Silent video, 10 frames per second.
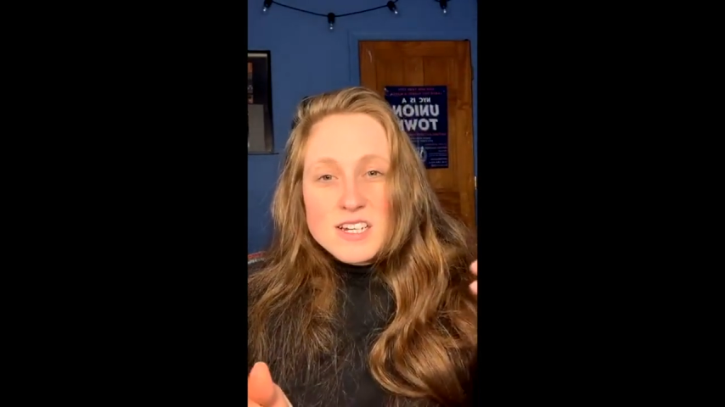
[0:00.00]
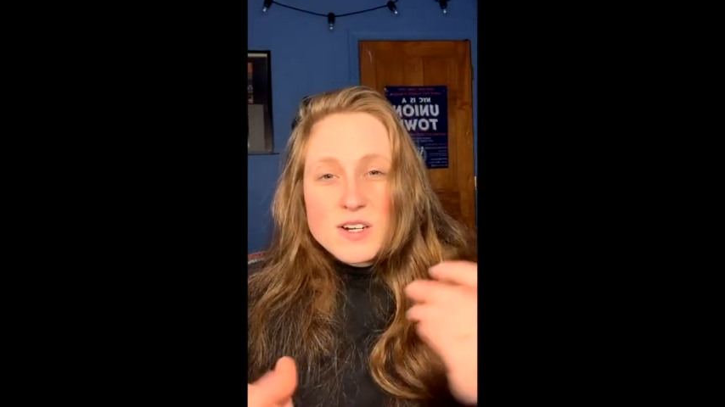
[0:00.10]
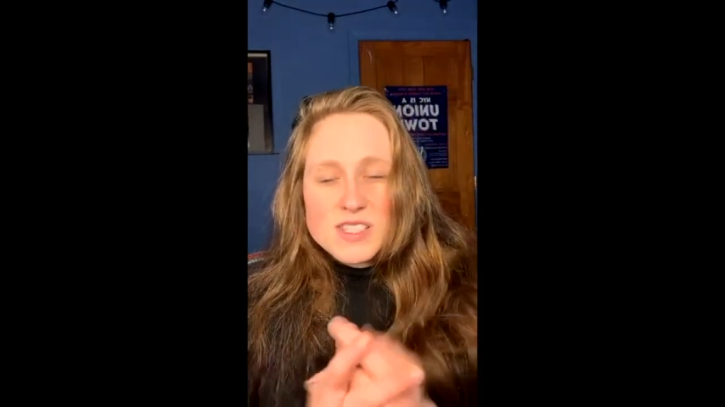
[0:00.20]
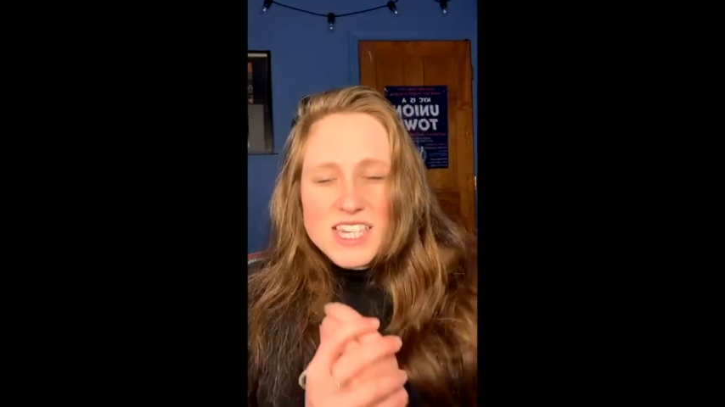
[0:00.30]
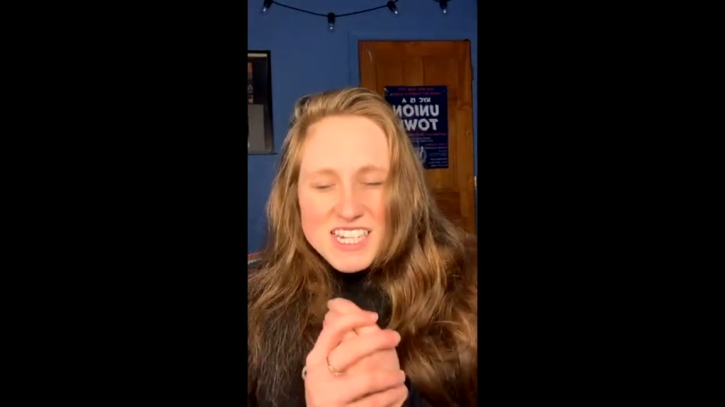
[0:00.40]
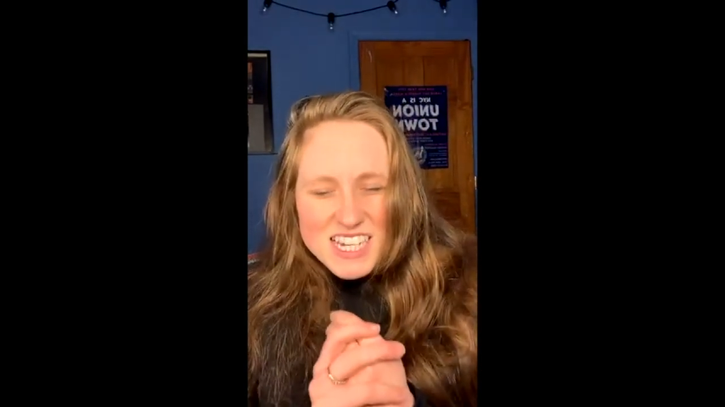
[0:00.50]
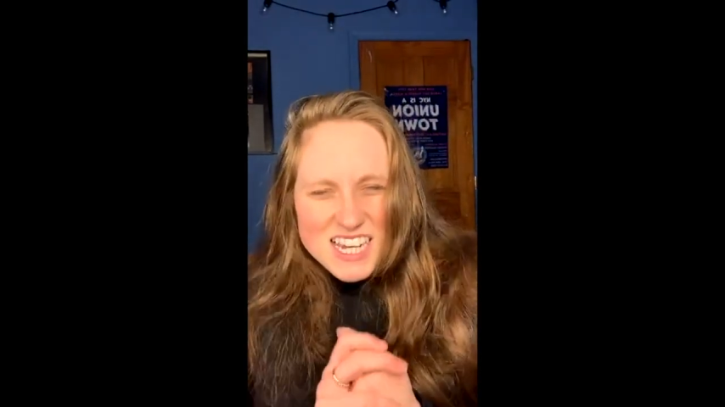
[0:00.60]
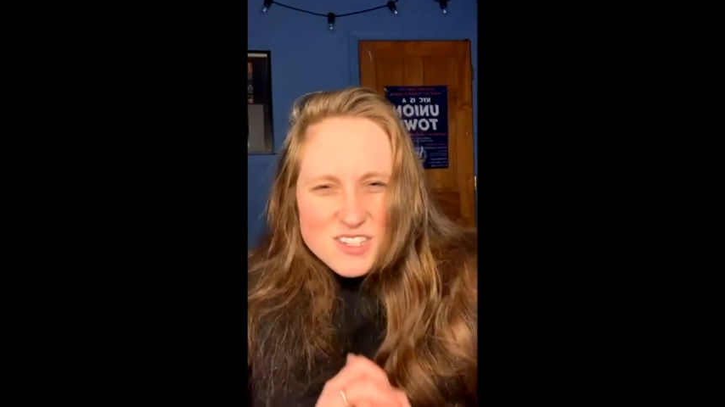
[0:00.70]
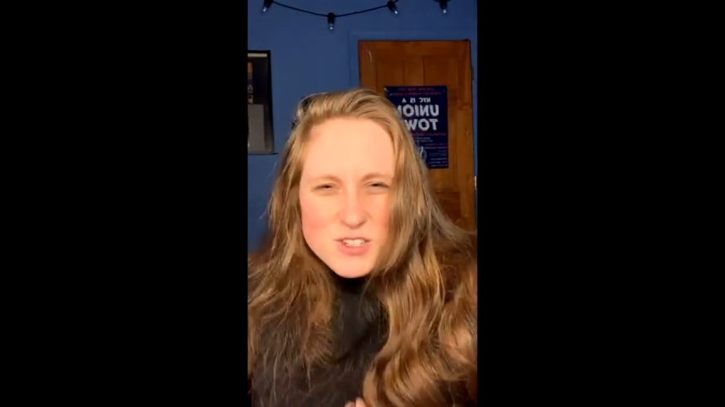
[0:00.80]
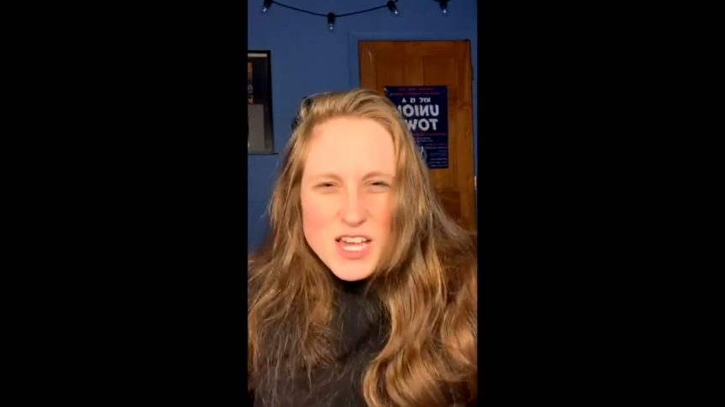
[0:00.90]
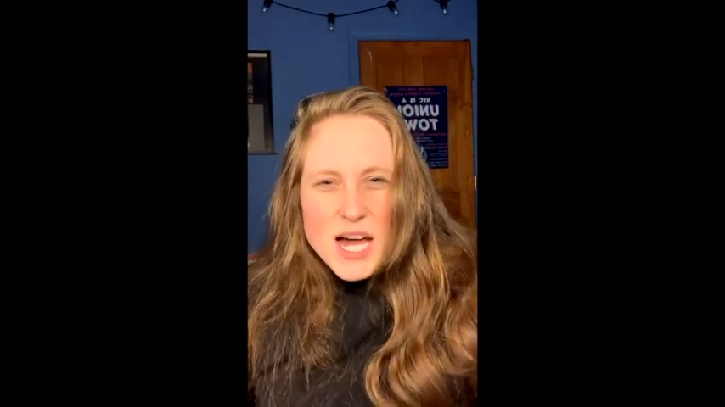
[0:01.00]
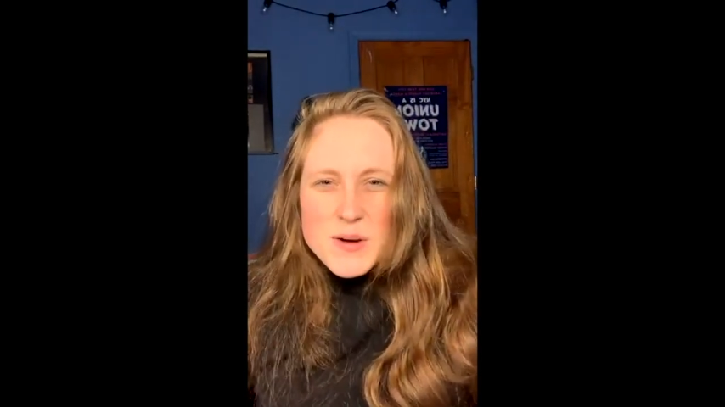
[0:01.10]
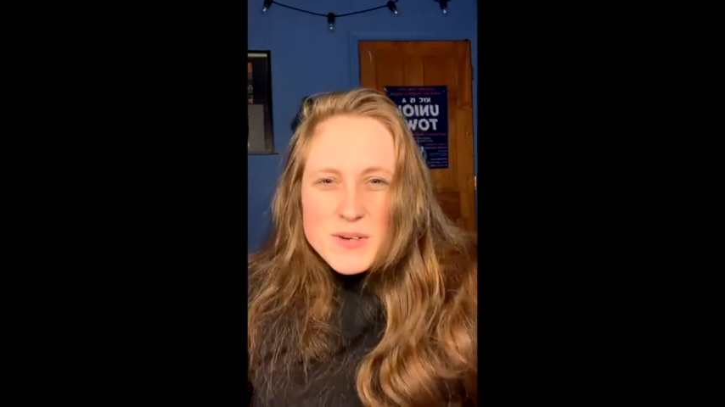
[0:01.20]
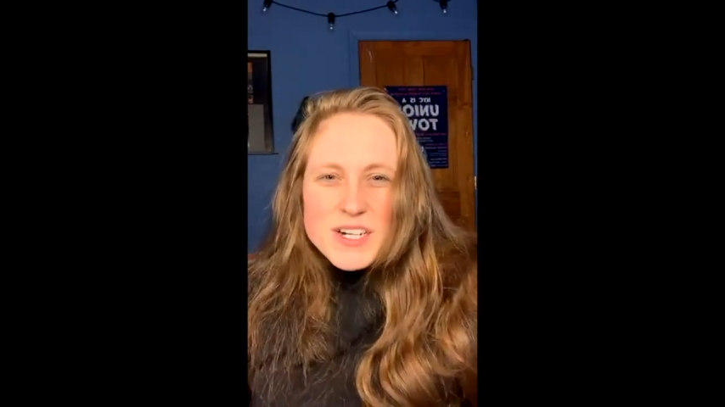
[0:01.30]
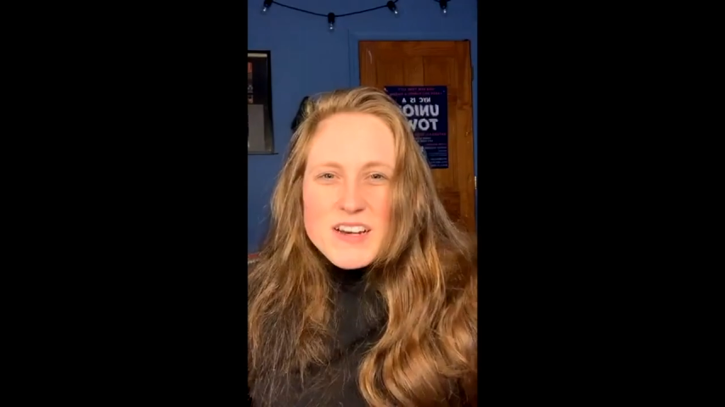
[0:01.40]
Go take a nice
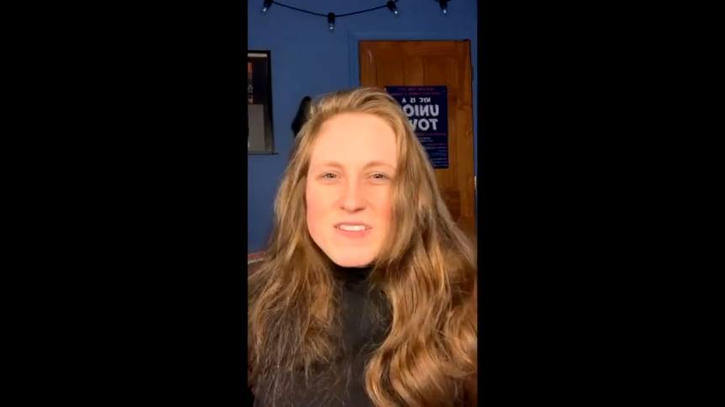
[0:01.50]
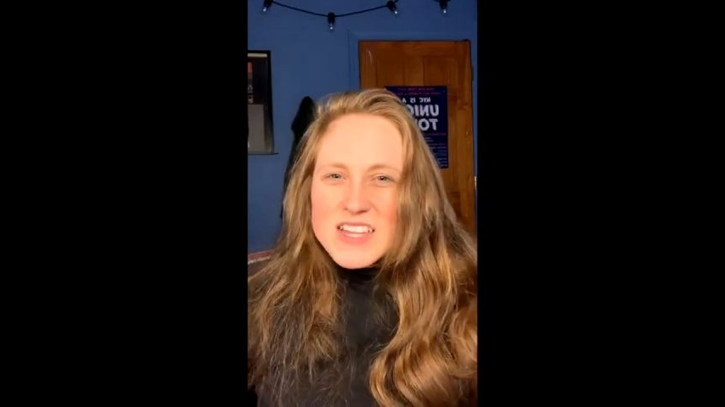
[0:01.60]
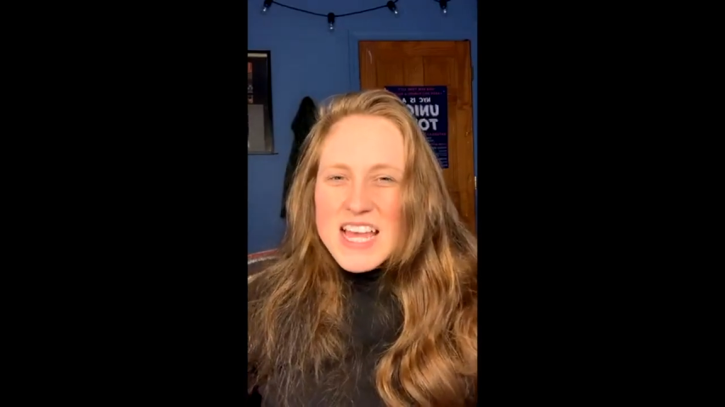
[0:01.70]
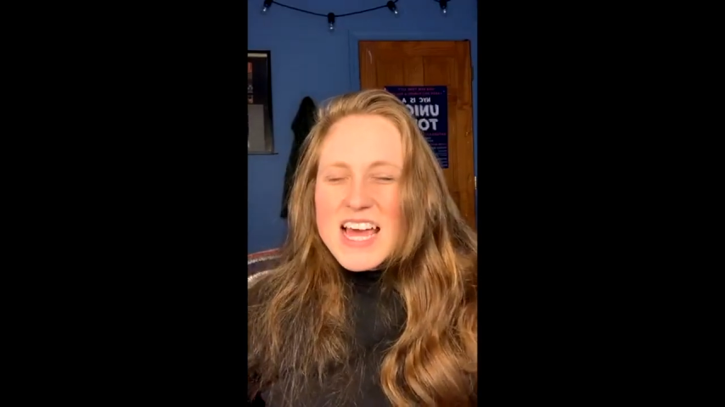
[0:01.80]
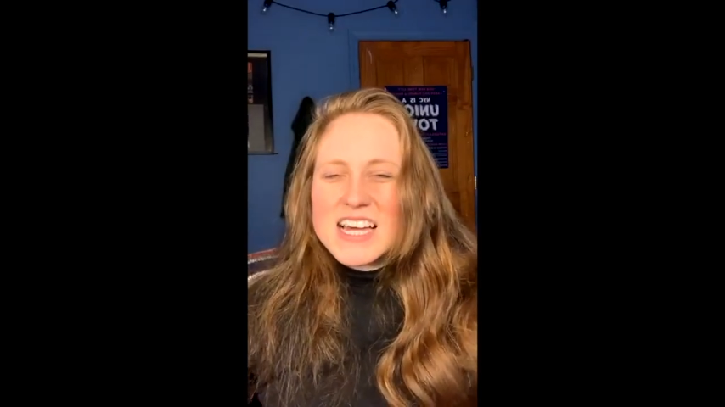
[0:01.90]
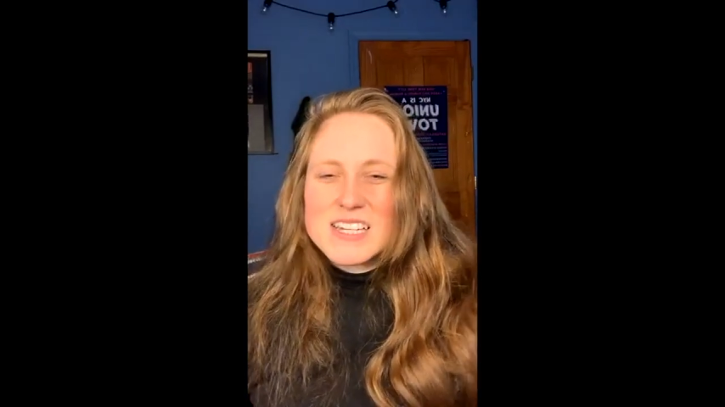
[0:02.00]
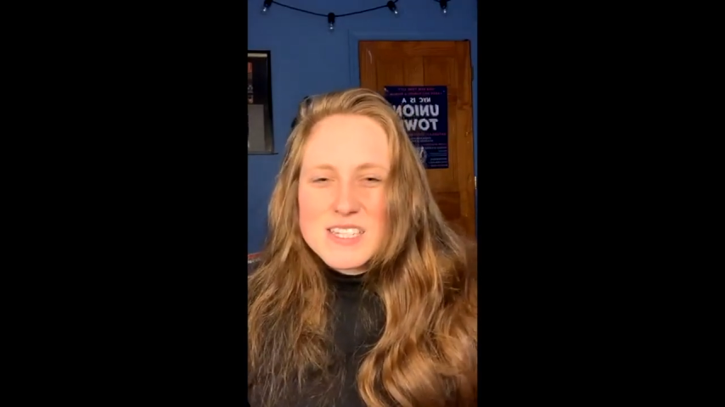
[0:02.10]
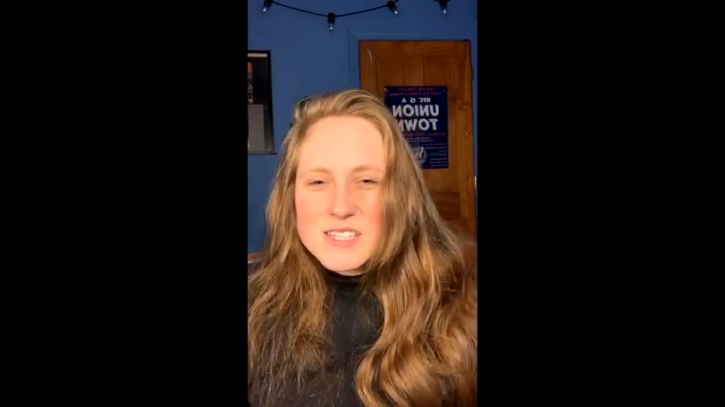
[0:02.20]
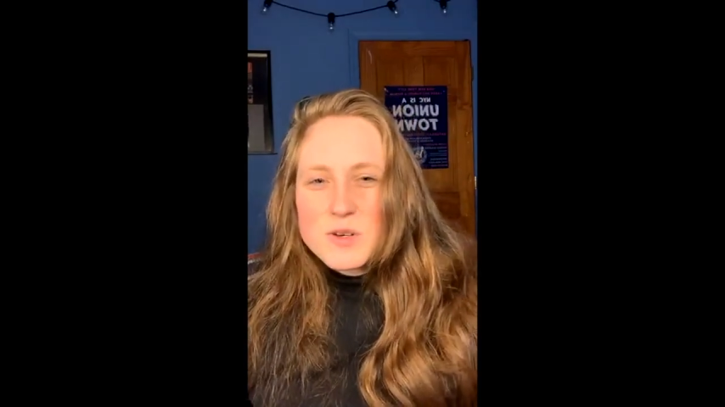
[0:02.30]
shower and relax,